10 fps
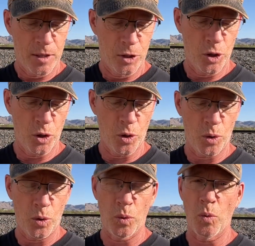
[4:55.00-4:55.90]

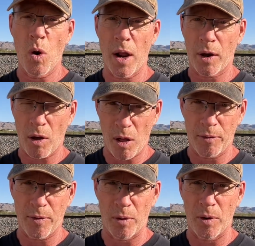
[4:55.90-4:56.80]
You want to call
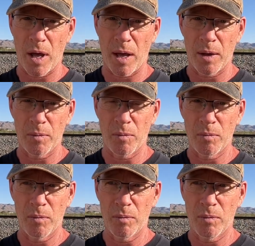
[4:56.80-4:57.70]
for
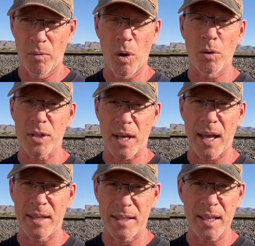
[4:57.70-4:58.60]

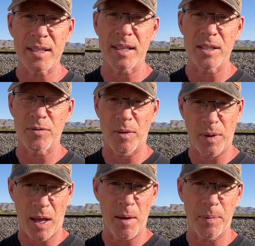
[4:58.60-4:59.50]
roadside assistance from
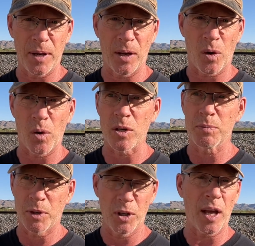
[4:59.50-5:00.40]
the company, of course,
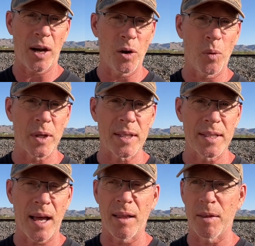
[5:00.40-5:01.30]
but you got to know what to
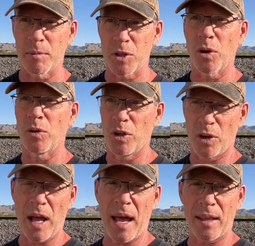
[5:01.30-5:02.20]
tell them. So
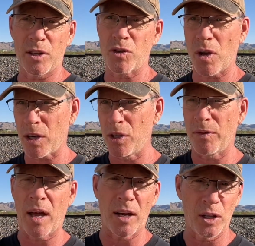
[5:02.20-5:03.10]
you're out of the truck,
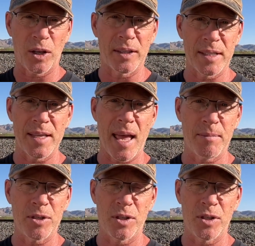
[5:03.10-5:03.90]
you've got to look at the damage,